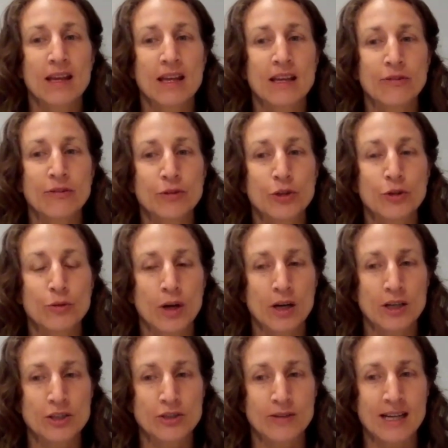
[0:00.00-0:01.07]
If you
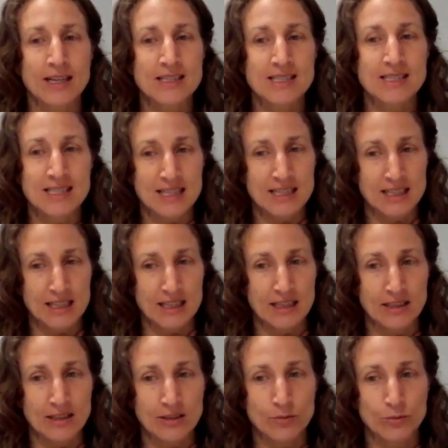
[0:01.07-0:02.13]
are direct
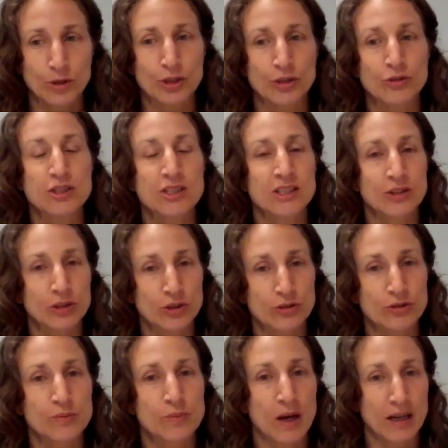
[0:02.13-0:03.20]
seeding, will you still
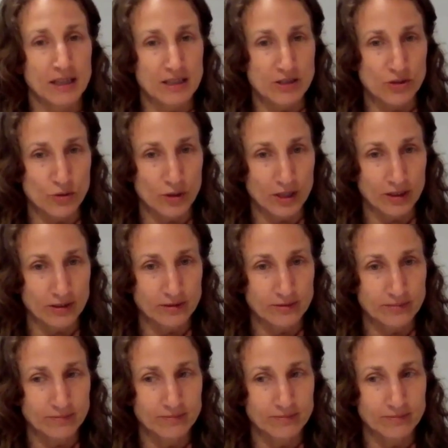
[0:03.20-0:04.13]
use potting soil?